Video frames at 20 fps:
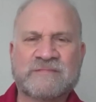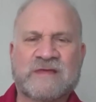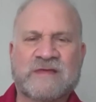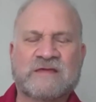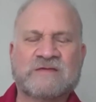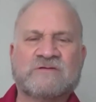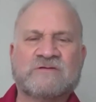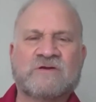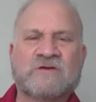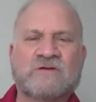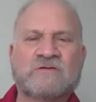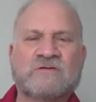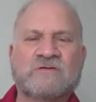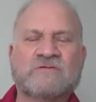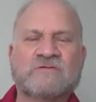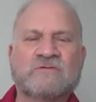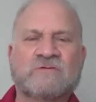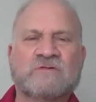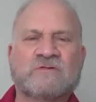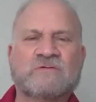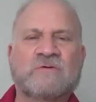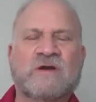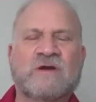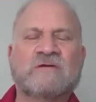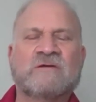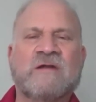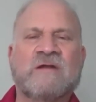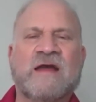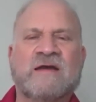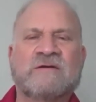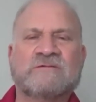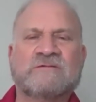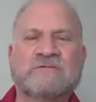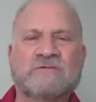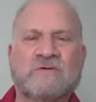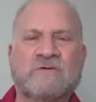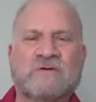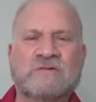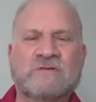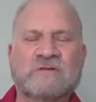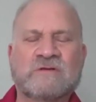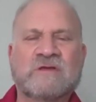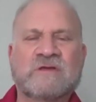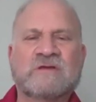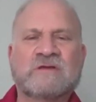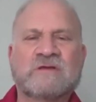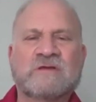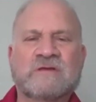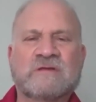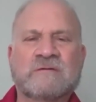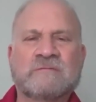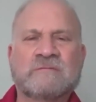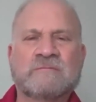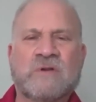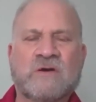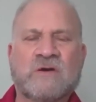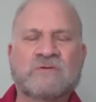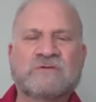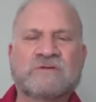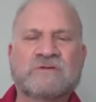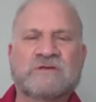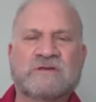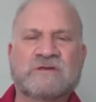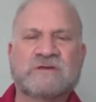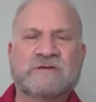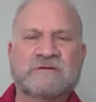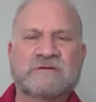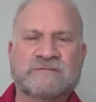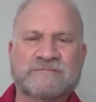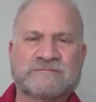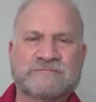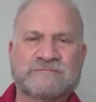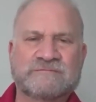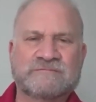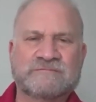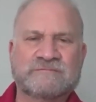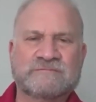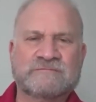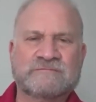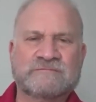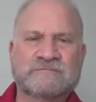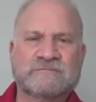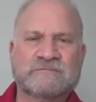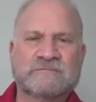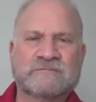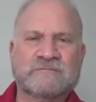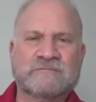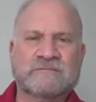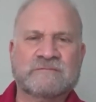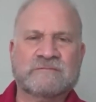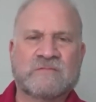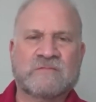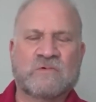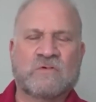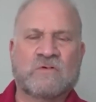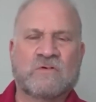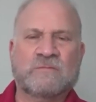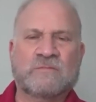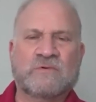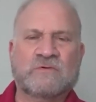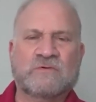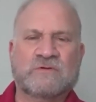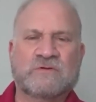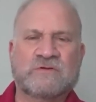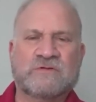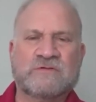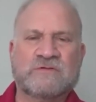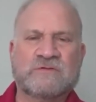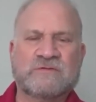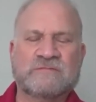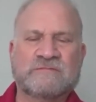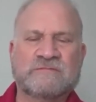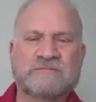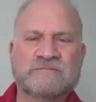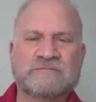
It's turtles all the way around, all Bodhi, all Buddhas,